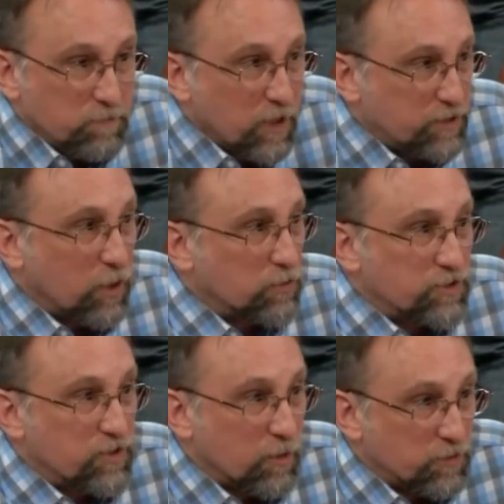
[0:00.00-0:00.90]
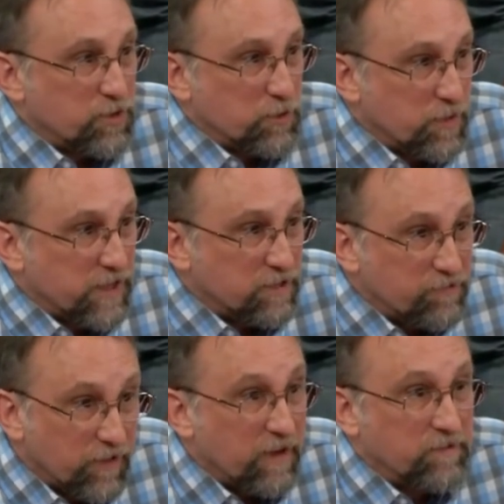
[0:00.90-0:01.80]
adults don't do these
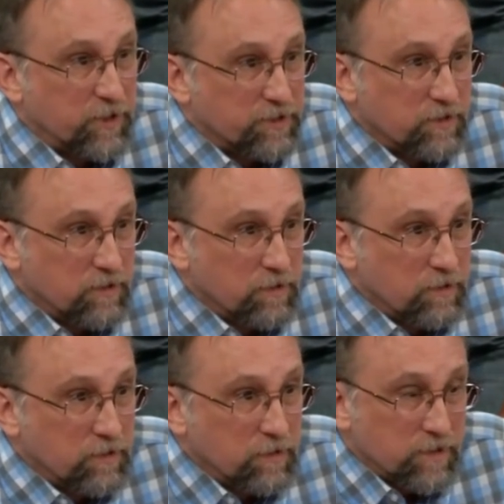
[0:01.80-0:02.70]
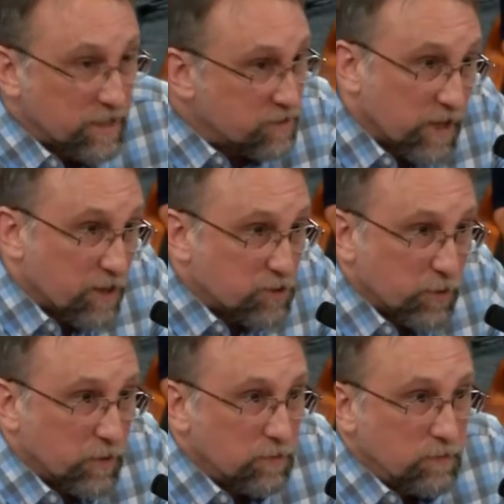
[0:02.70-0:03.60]
flavors. That's not true.